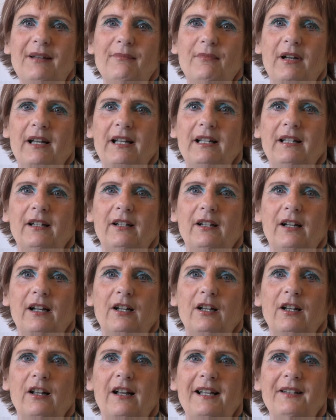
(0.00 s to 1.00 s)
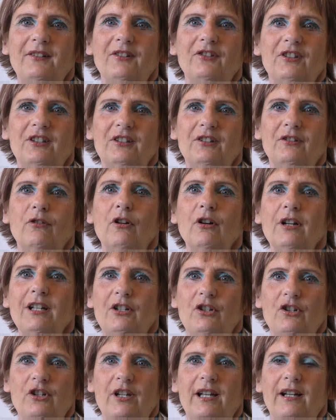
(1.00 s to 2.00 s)
get a client to sit in a
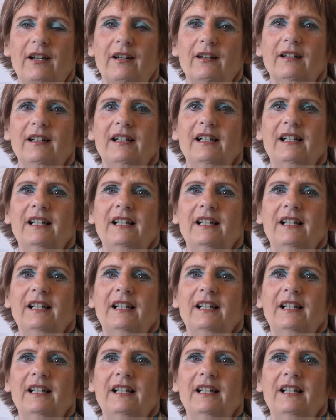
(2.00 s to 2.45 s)
rocking chair,